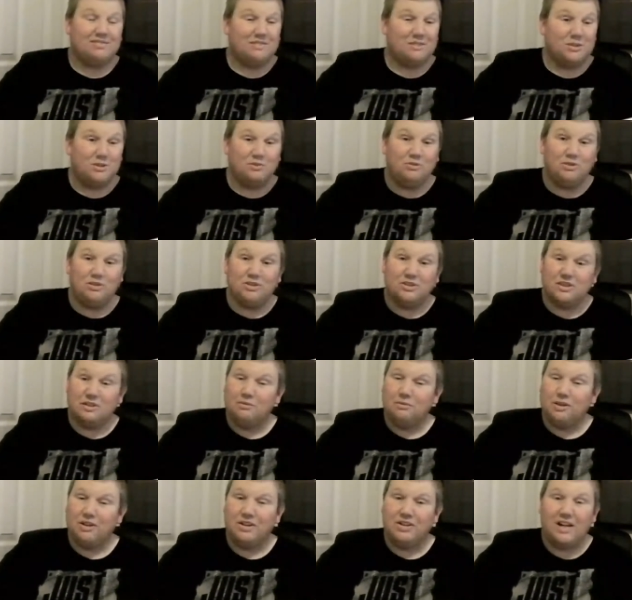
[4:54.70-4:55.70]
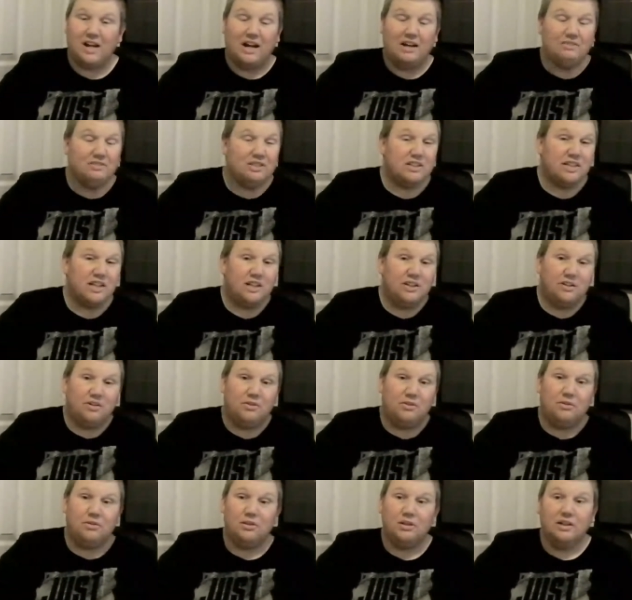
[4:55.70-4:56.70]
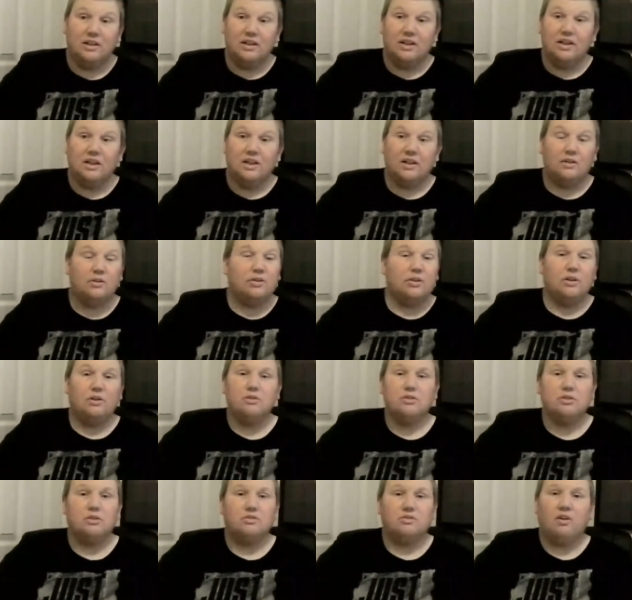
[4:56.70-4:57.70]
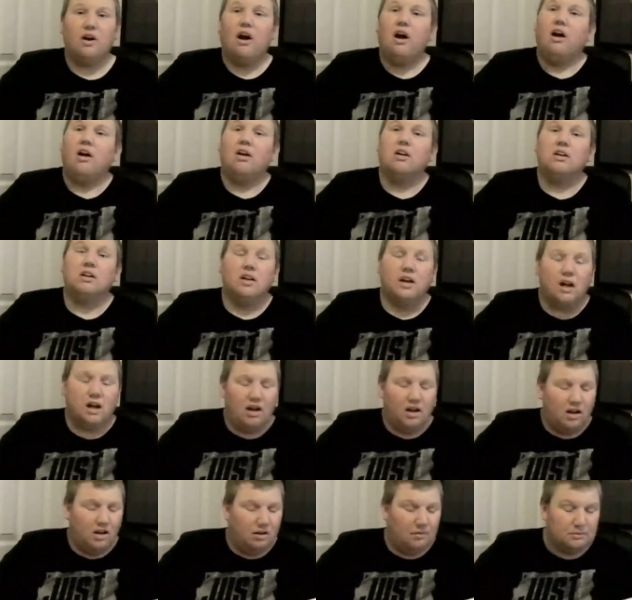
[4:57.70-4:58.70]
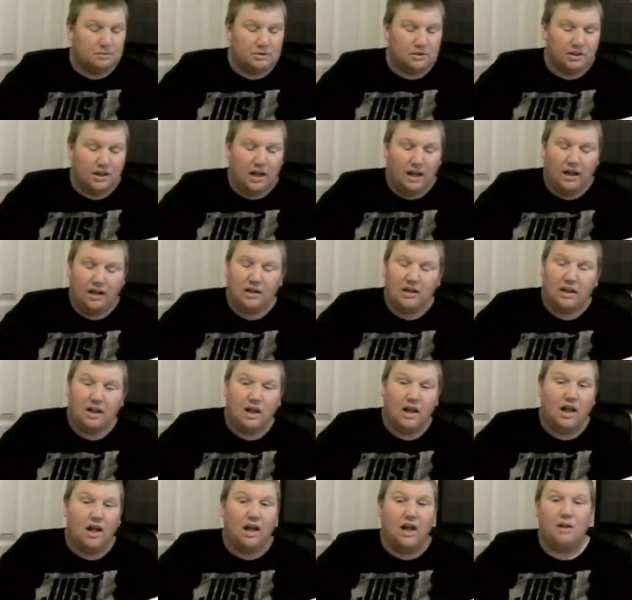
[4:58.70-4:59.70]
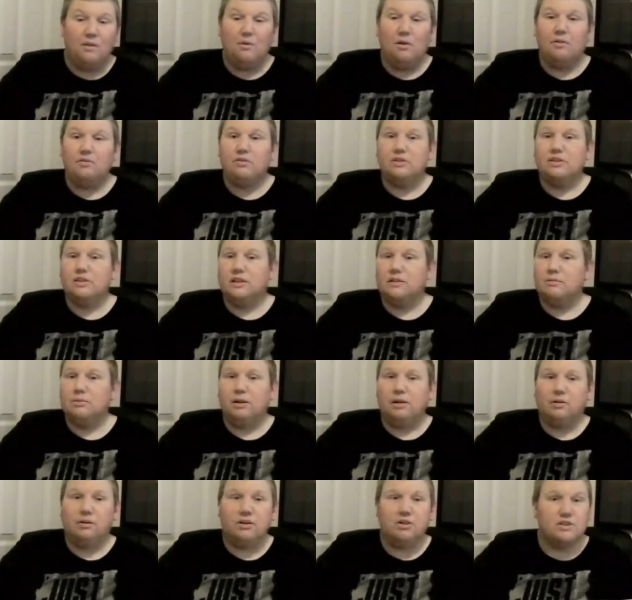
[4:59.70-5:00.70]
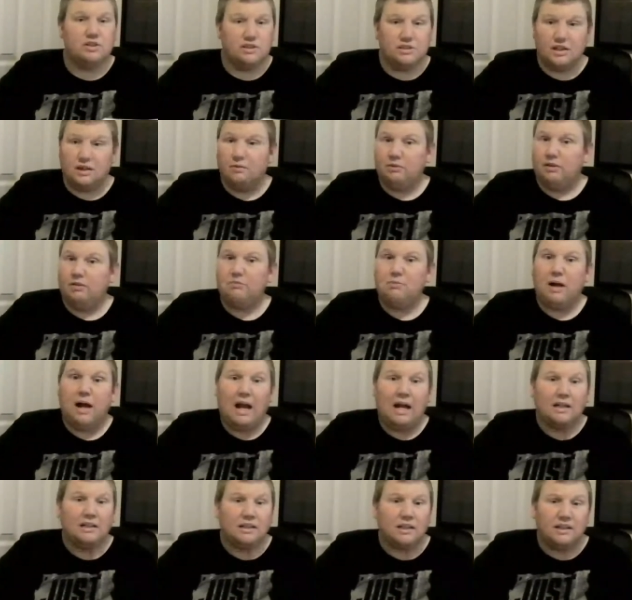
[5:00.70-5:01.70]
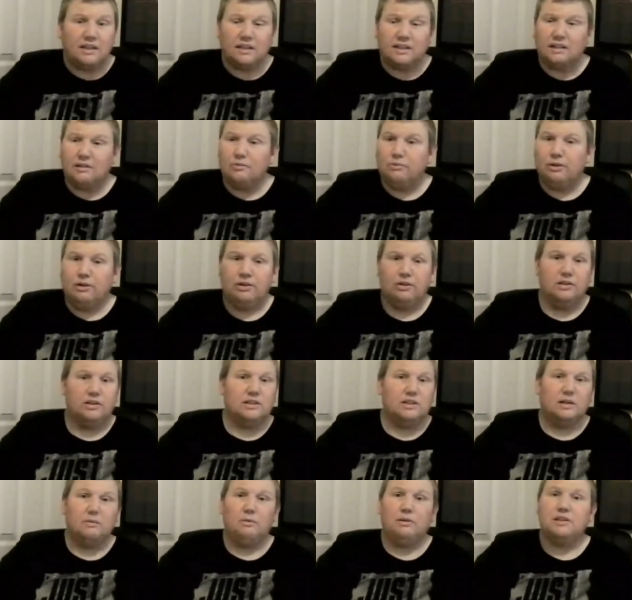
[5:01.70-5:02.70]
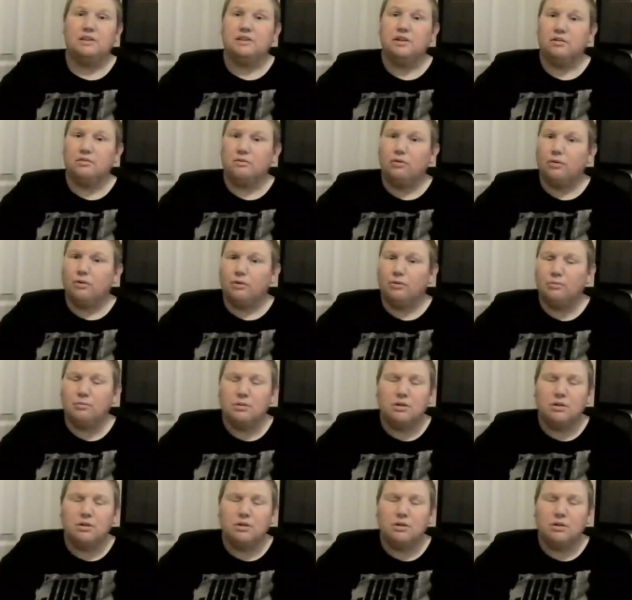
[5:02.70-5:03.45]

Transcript: doing some of the dives that they do, you only go so far. So yeah. I'd love to see Blake Christian sign with Impact. I think that'd be a good stepping stone for him.